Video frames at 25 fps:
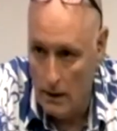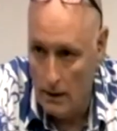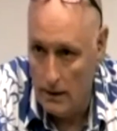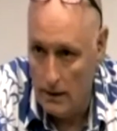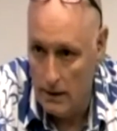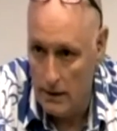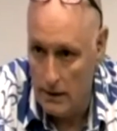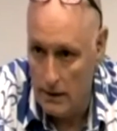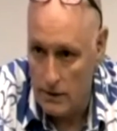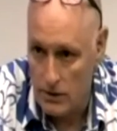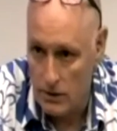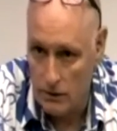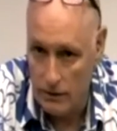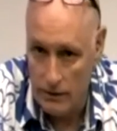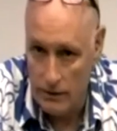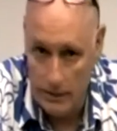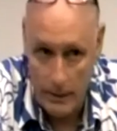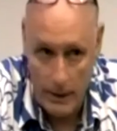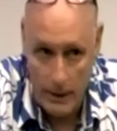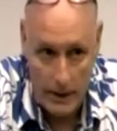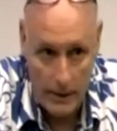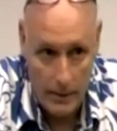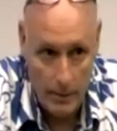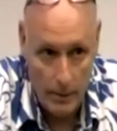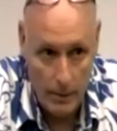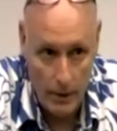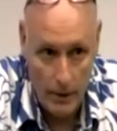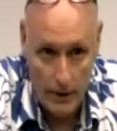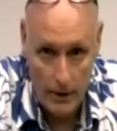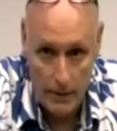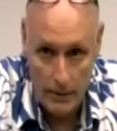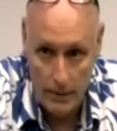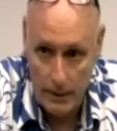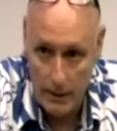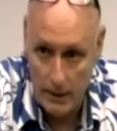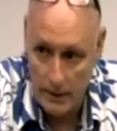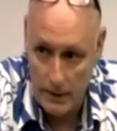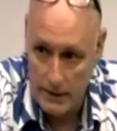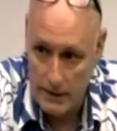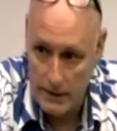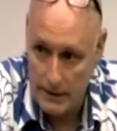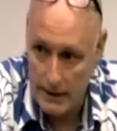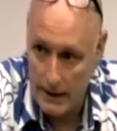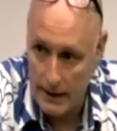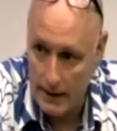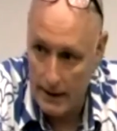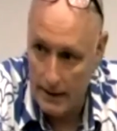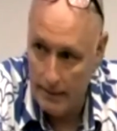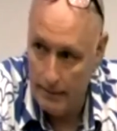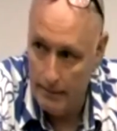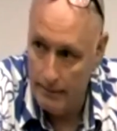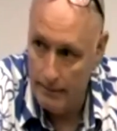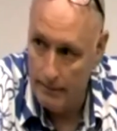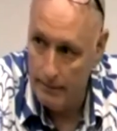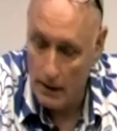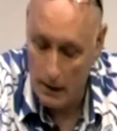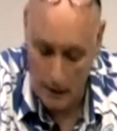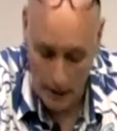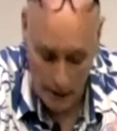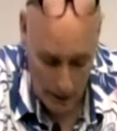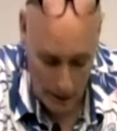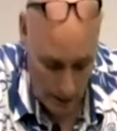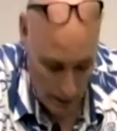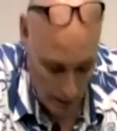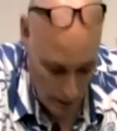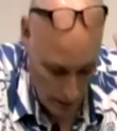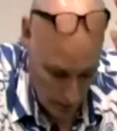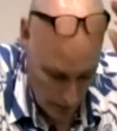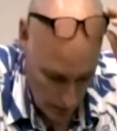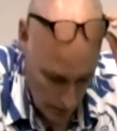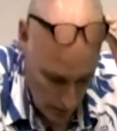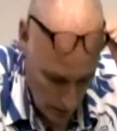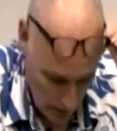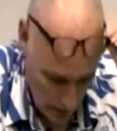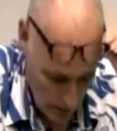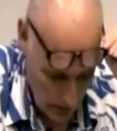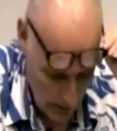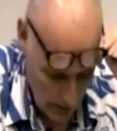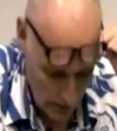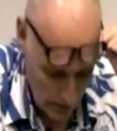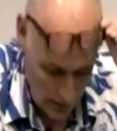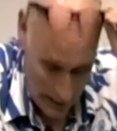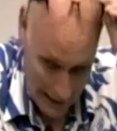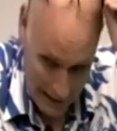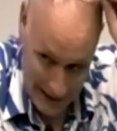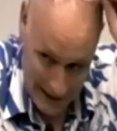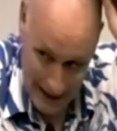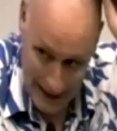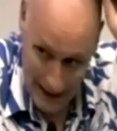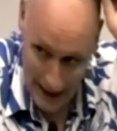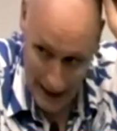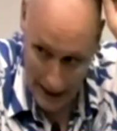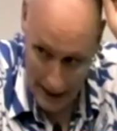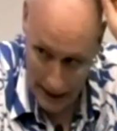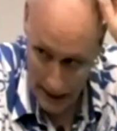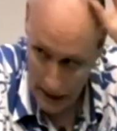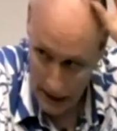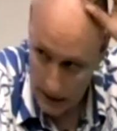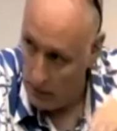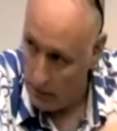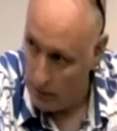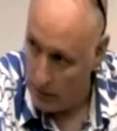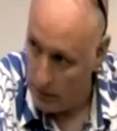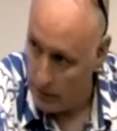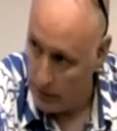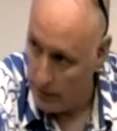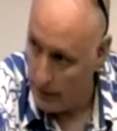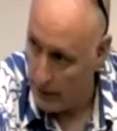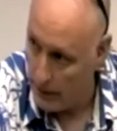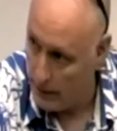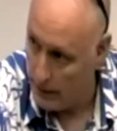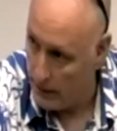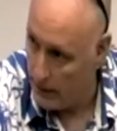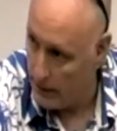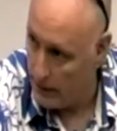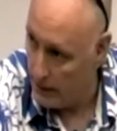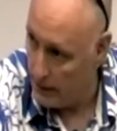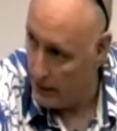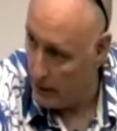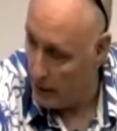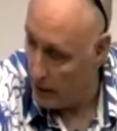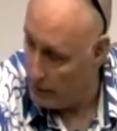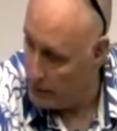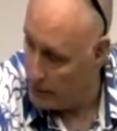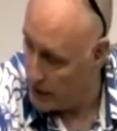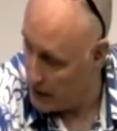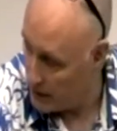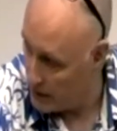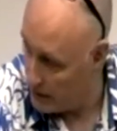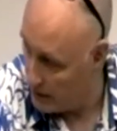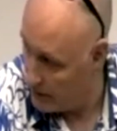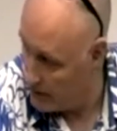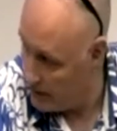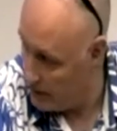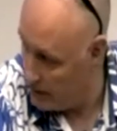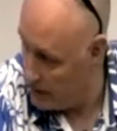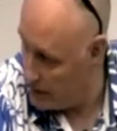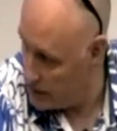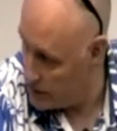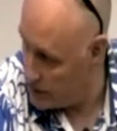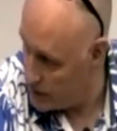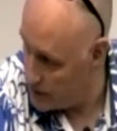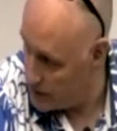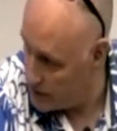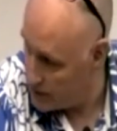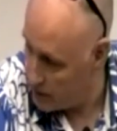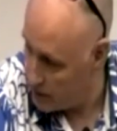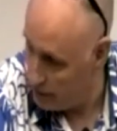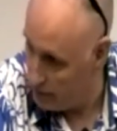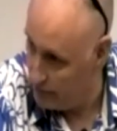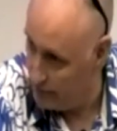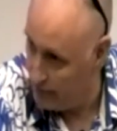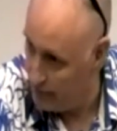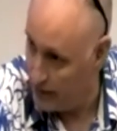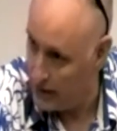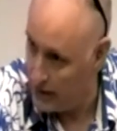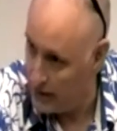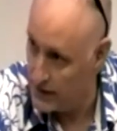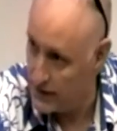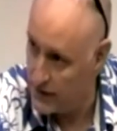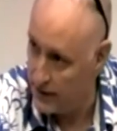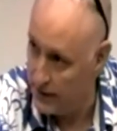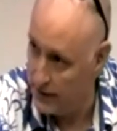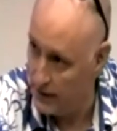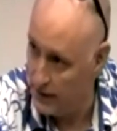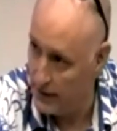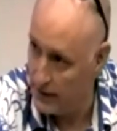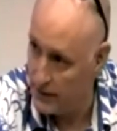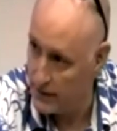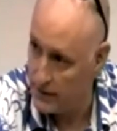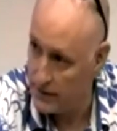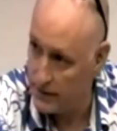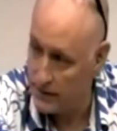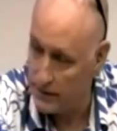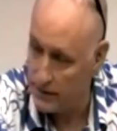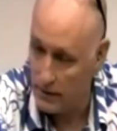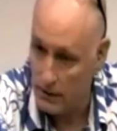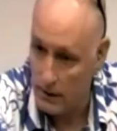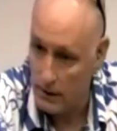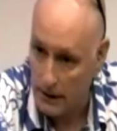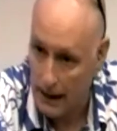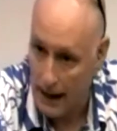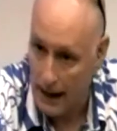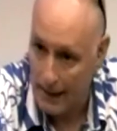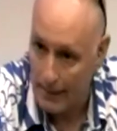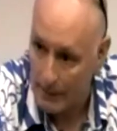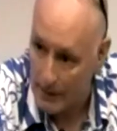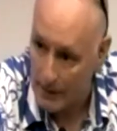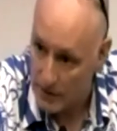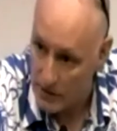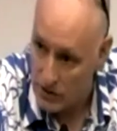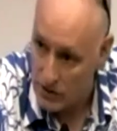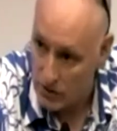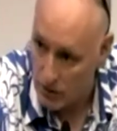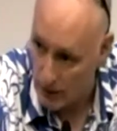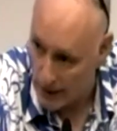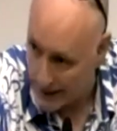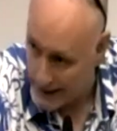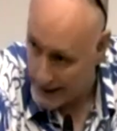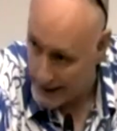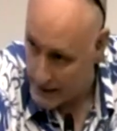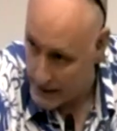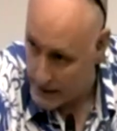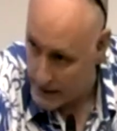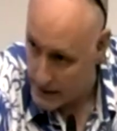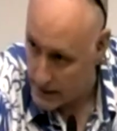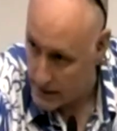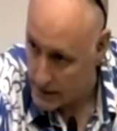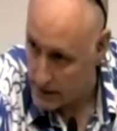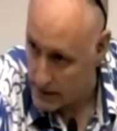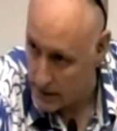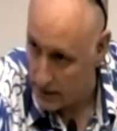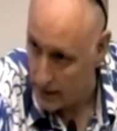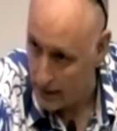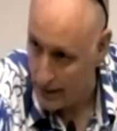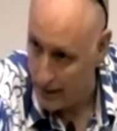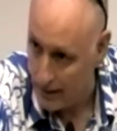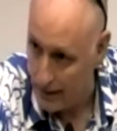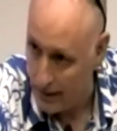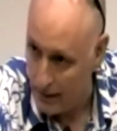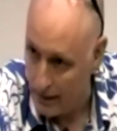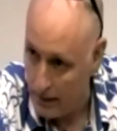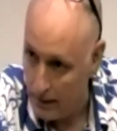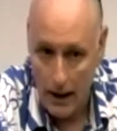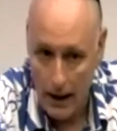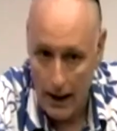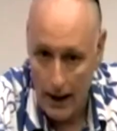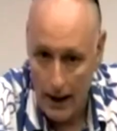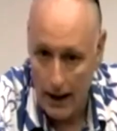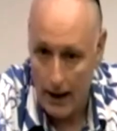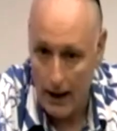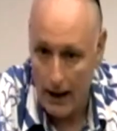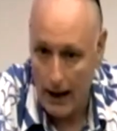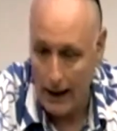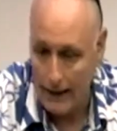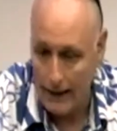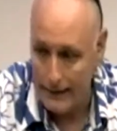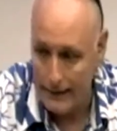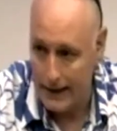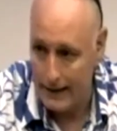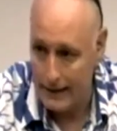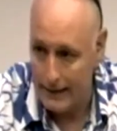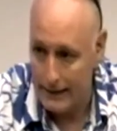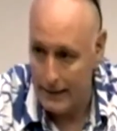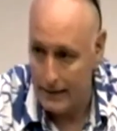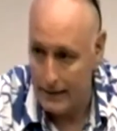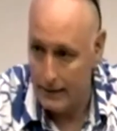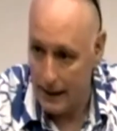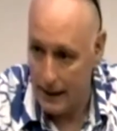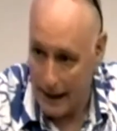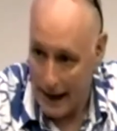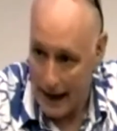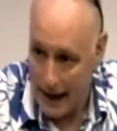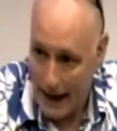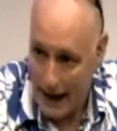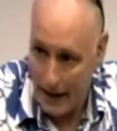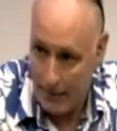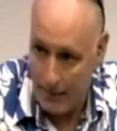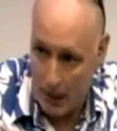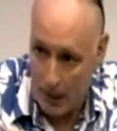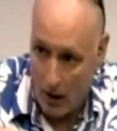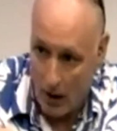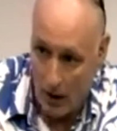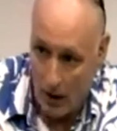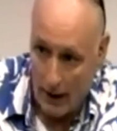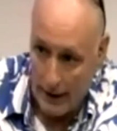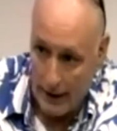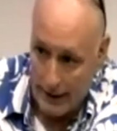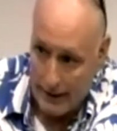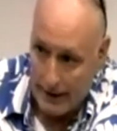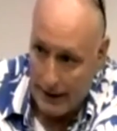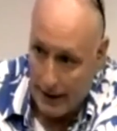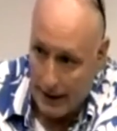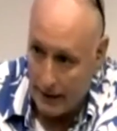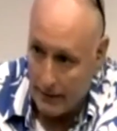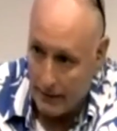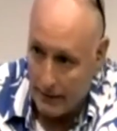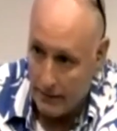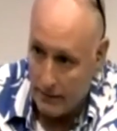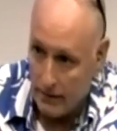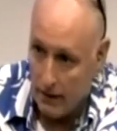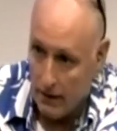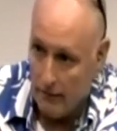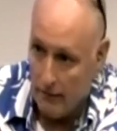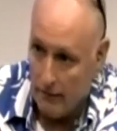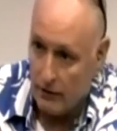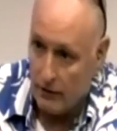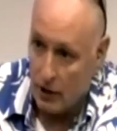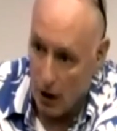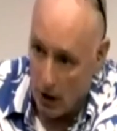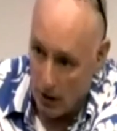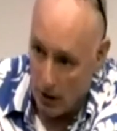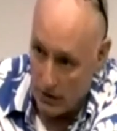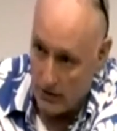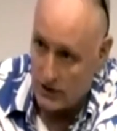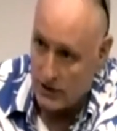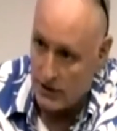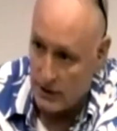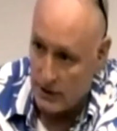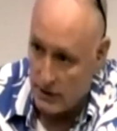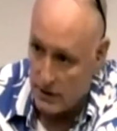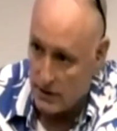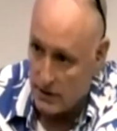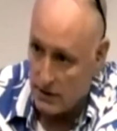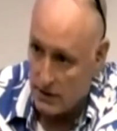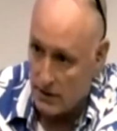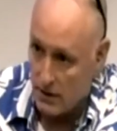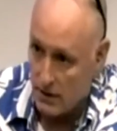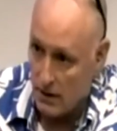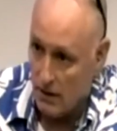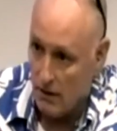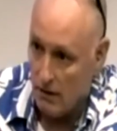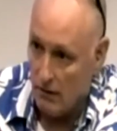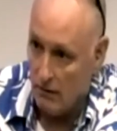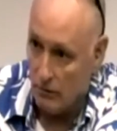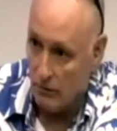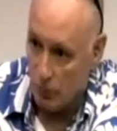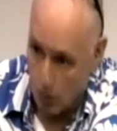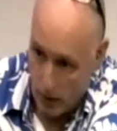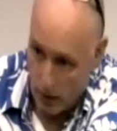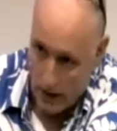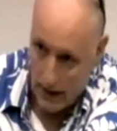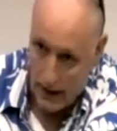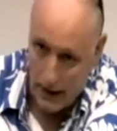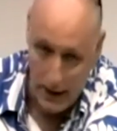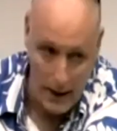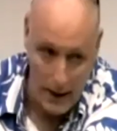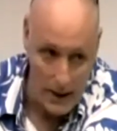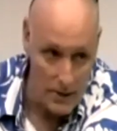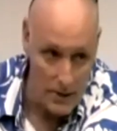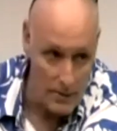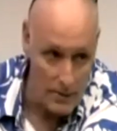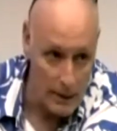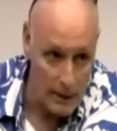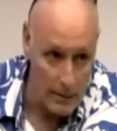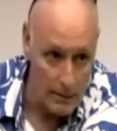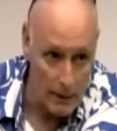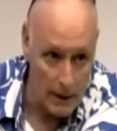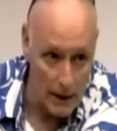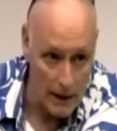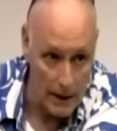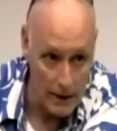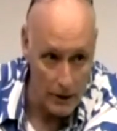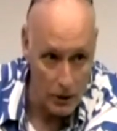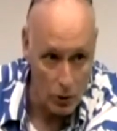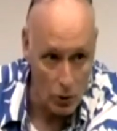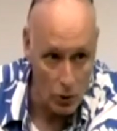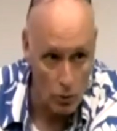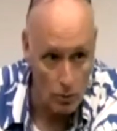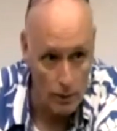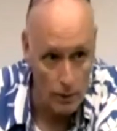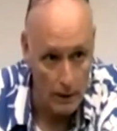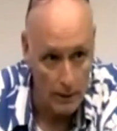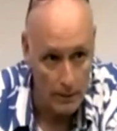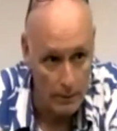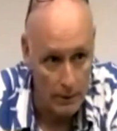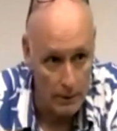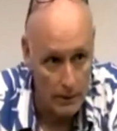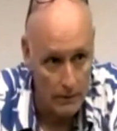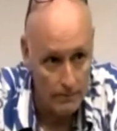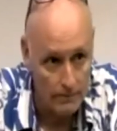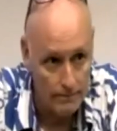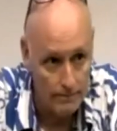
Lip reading: Sophie made the point about the lag between the objective conditions of very serious capitalist crisis and then the lag behind that of the consciousness of working class people and young people.